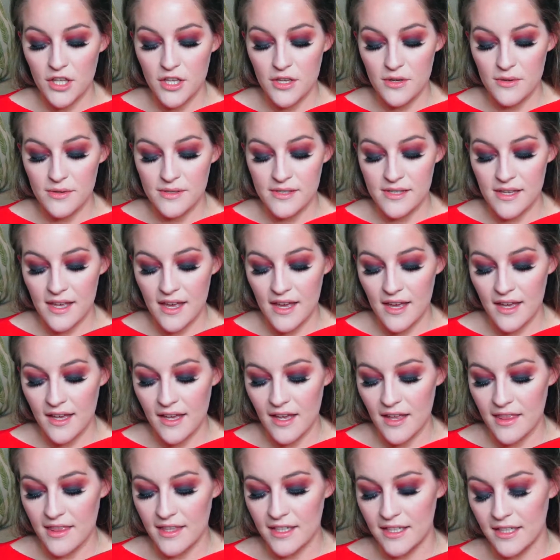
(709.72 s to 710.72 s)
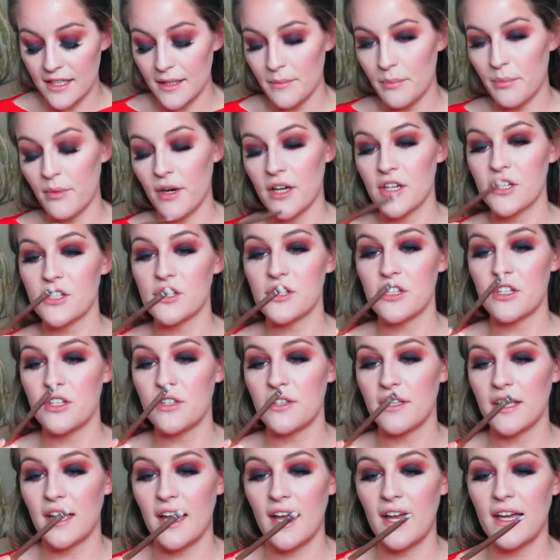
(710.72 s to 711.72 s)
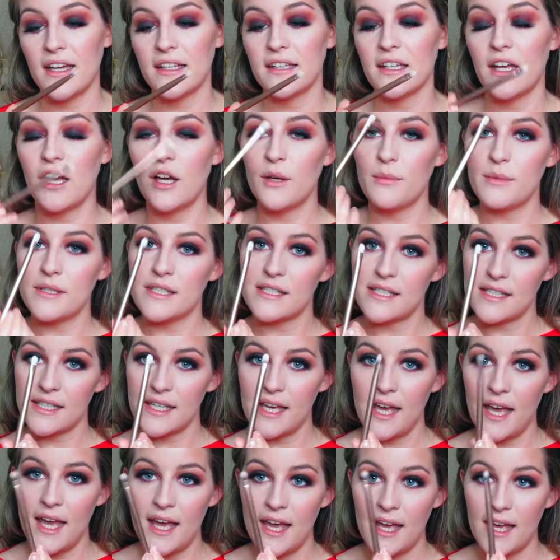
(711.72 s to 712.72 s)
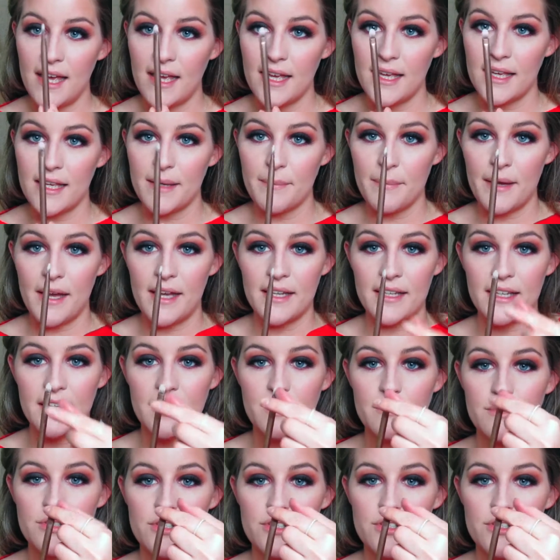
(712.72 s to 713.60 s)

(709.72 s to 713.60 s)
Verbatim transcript: using the little brush that you get in the Urban Decay palette,